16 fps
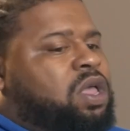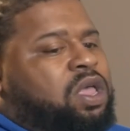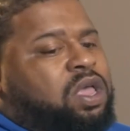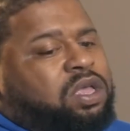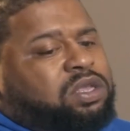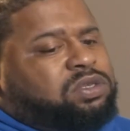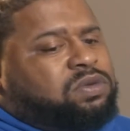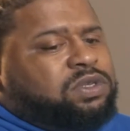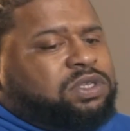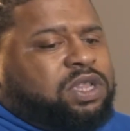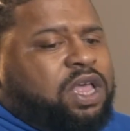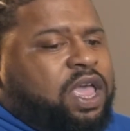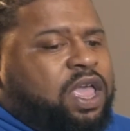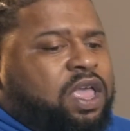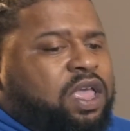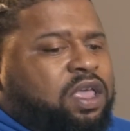So it's
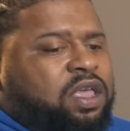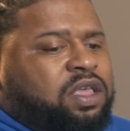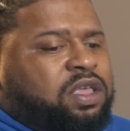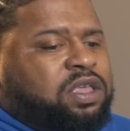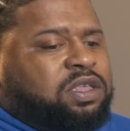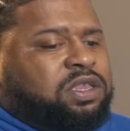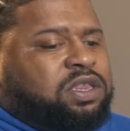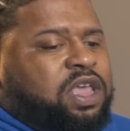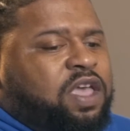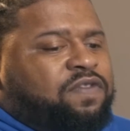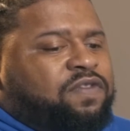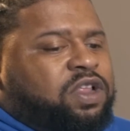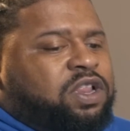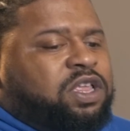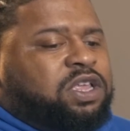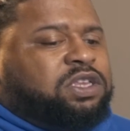like, it's
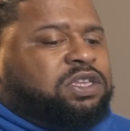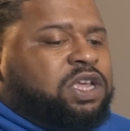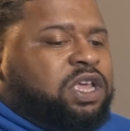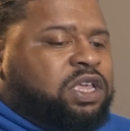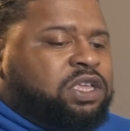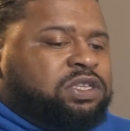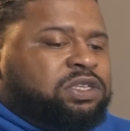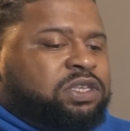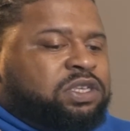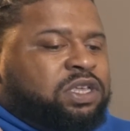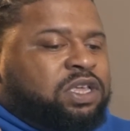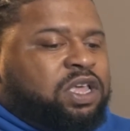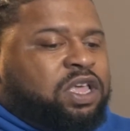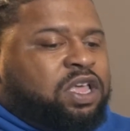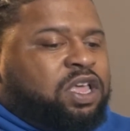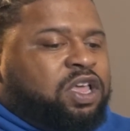definitely just
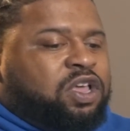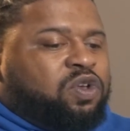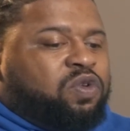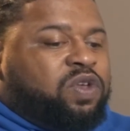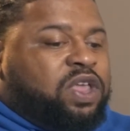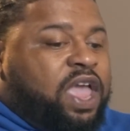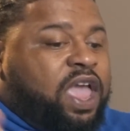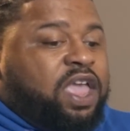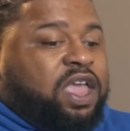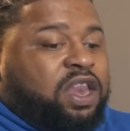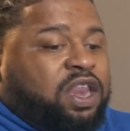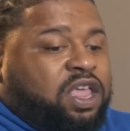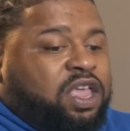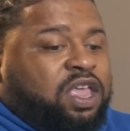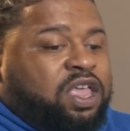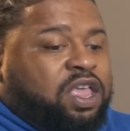creating
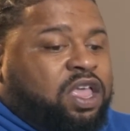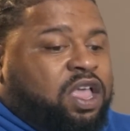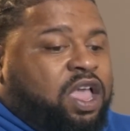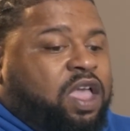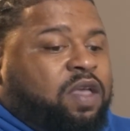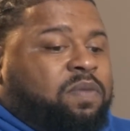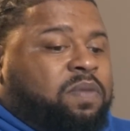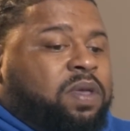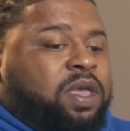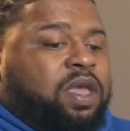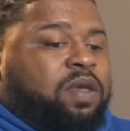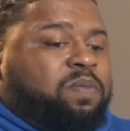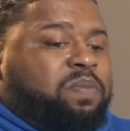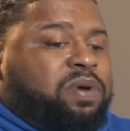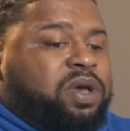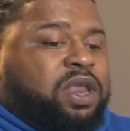it
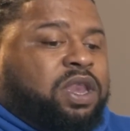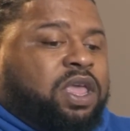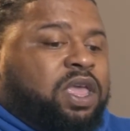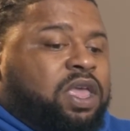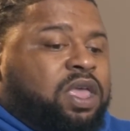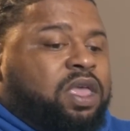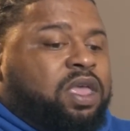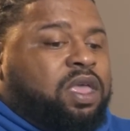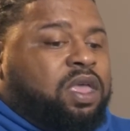and putting it